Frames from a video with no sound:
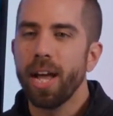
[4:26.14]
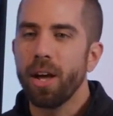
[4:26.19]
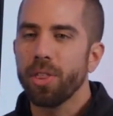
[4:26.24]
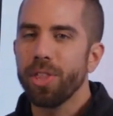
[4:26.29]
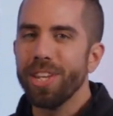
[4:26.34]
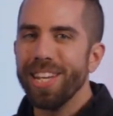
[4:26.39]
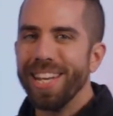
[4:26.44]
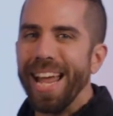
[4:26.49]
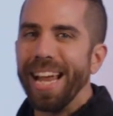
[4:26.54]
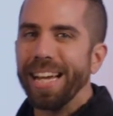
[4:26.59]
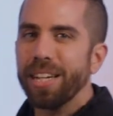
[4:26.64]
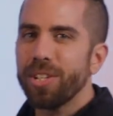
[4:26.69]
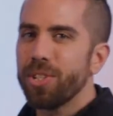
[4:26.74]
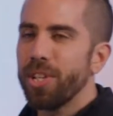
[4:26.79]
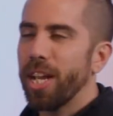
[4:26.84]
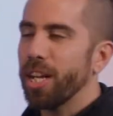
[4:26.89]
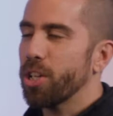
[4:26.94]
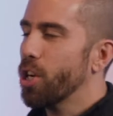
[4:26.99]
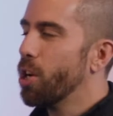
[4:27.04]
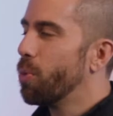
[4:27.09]
Now, the next
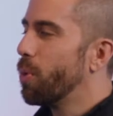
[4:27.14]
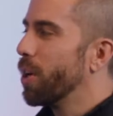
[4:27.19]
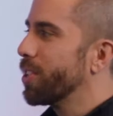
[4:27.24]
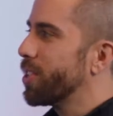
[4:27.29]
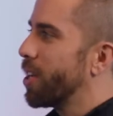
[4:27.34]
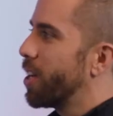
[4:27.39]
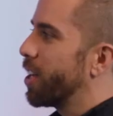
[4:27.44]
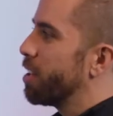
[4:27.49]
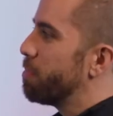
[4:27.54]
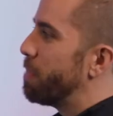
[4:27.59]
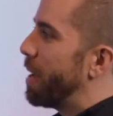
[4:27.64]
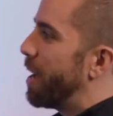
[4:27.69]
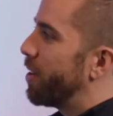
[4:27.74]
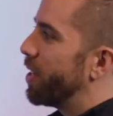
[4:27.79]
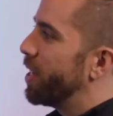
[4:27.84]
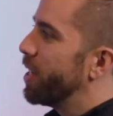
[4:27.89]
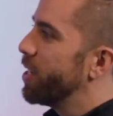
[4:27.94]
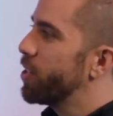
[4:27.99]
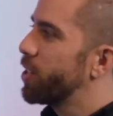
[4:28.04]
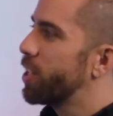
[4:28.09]
section I want to talk
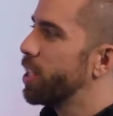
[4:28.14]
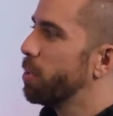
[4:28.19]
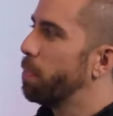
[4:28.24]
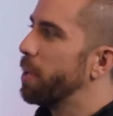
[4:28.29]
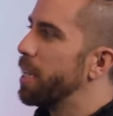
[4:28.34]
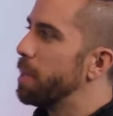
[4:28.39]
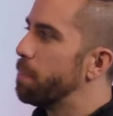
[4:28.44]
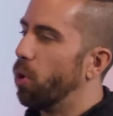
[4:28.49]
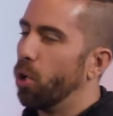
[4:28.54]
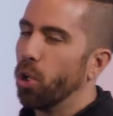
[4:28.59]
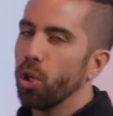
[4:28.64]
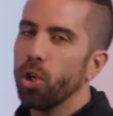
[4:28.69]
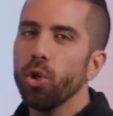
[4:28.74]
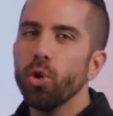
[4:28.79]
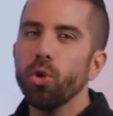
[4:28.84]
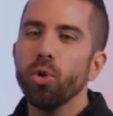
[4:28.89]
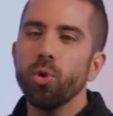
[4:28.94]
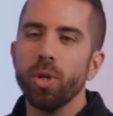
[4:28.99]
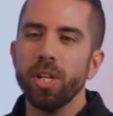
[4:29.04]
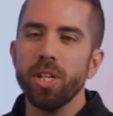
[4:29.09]
about is the people.
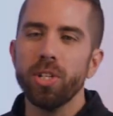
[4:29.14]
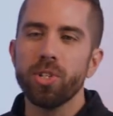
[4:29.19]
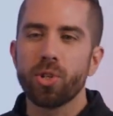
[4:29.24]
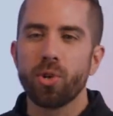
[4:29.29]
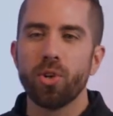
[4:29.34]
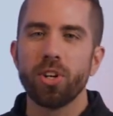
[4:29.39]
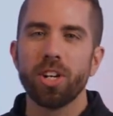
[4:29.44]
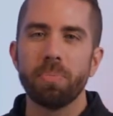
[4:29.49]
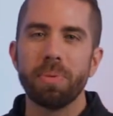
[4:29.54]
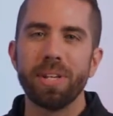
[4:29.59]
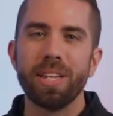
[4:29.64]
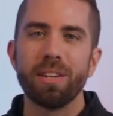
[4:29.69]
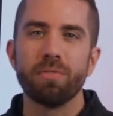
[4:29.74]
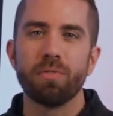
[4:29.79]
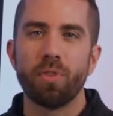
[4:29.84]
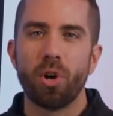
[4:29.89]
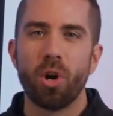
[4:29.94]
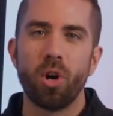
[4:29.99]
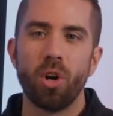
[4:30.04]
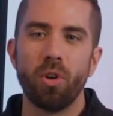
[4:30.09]
Who is going to be
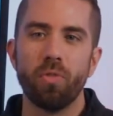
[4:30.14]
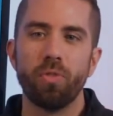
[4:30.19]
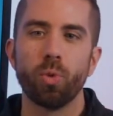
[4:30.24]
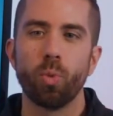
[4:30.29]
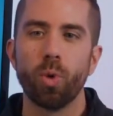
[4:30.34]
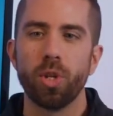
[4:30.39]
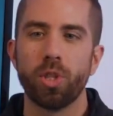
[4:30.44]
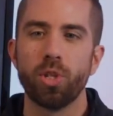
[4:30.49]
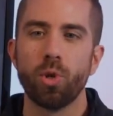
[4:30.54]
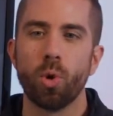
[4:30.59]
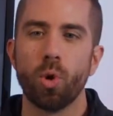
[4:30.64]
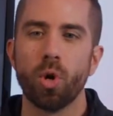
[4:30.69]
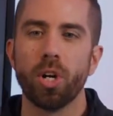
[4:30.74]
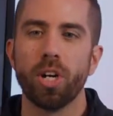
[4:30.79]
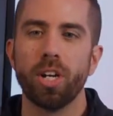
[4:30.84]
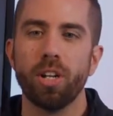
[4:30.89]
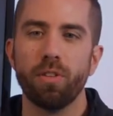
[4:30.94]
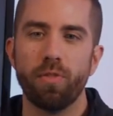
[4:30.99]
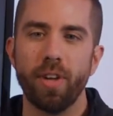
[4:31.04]
involved with your